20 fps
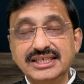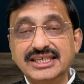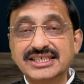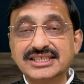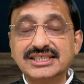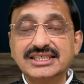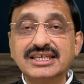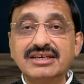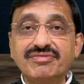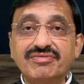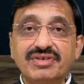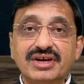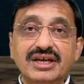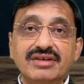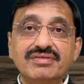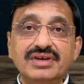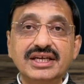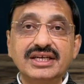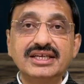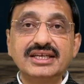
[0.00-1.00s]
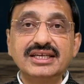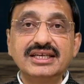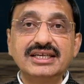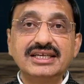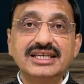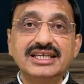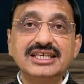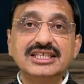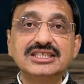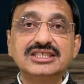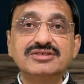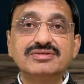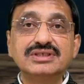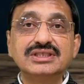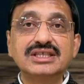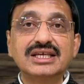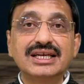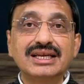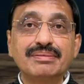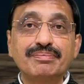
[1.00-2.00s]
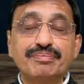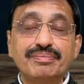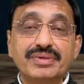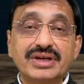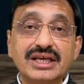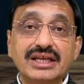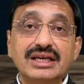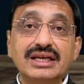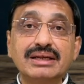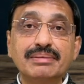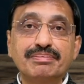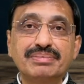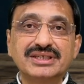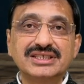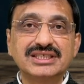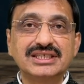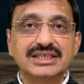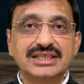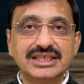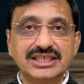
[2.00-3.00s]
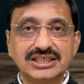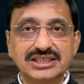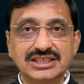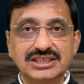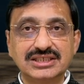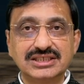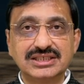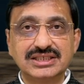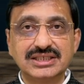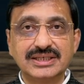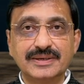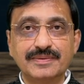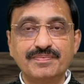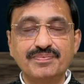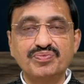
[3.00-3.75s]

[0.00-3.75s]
SA 580 deals with written representations